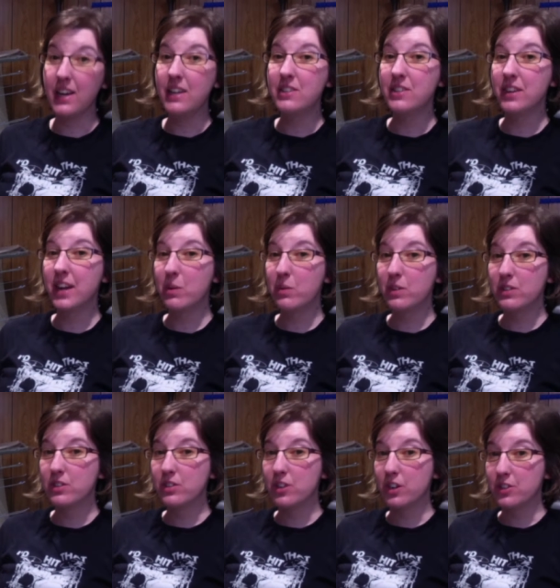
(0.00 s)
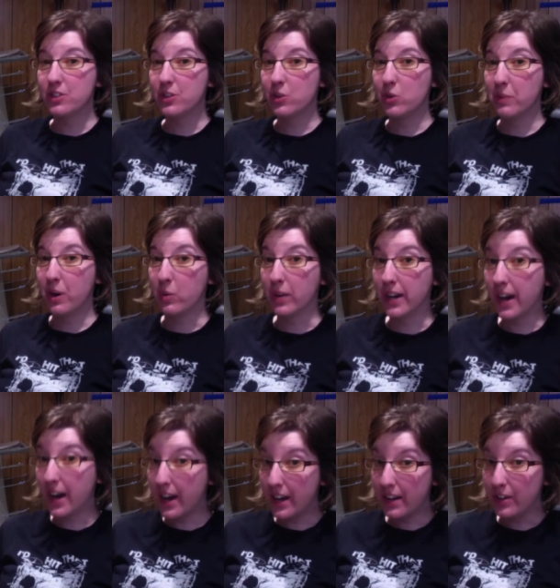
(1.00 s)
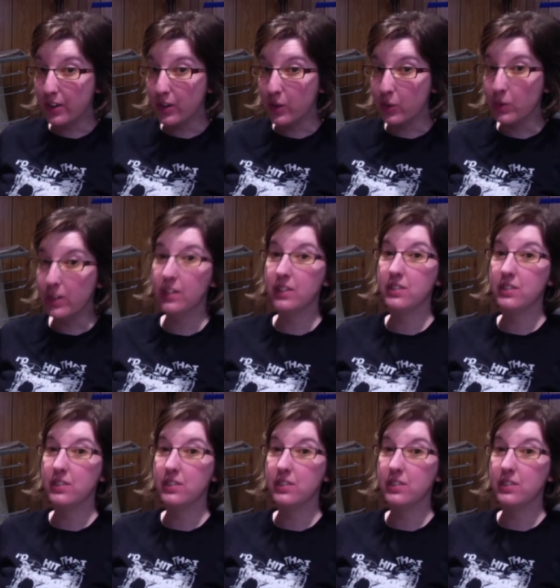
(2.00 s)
Today I want to talk to you about what I do